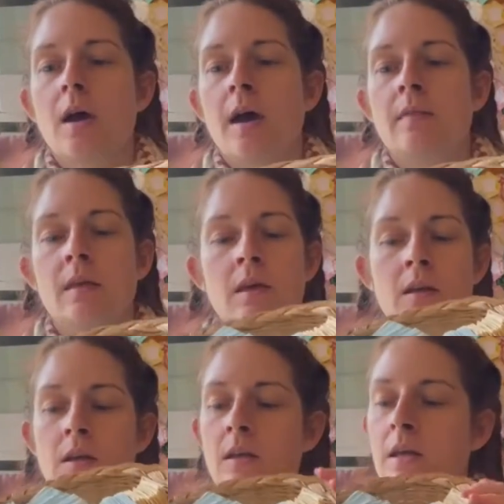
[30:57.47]
And then
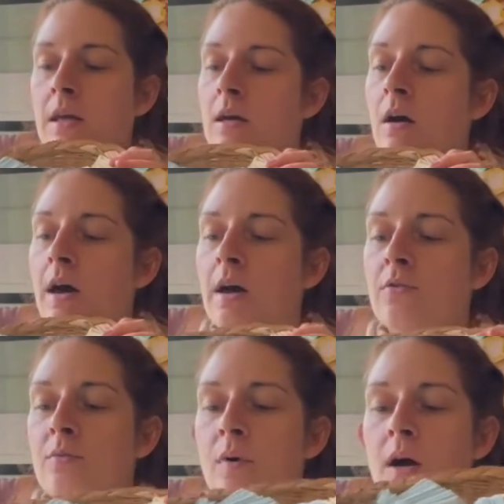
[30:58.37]
in here I
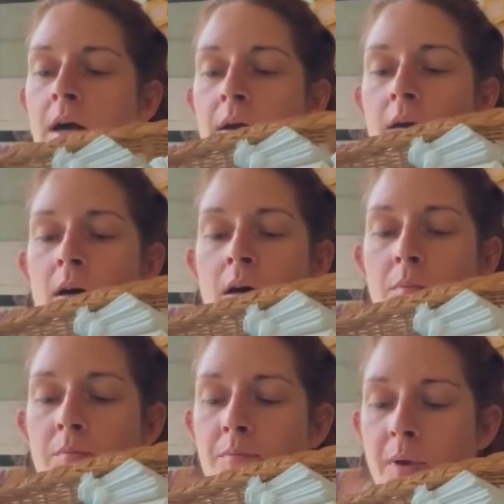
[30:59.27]
have my
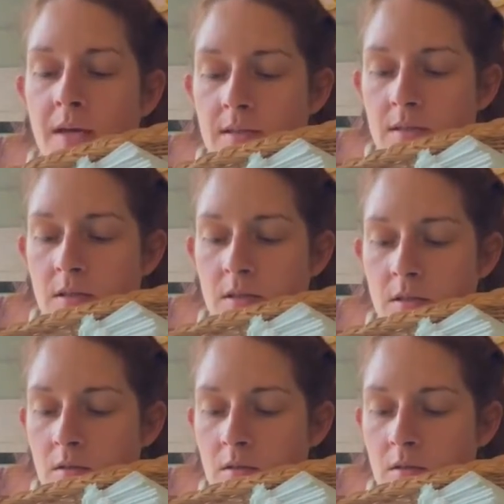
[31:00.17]
basted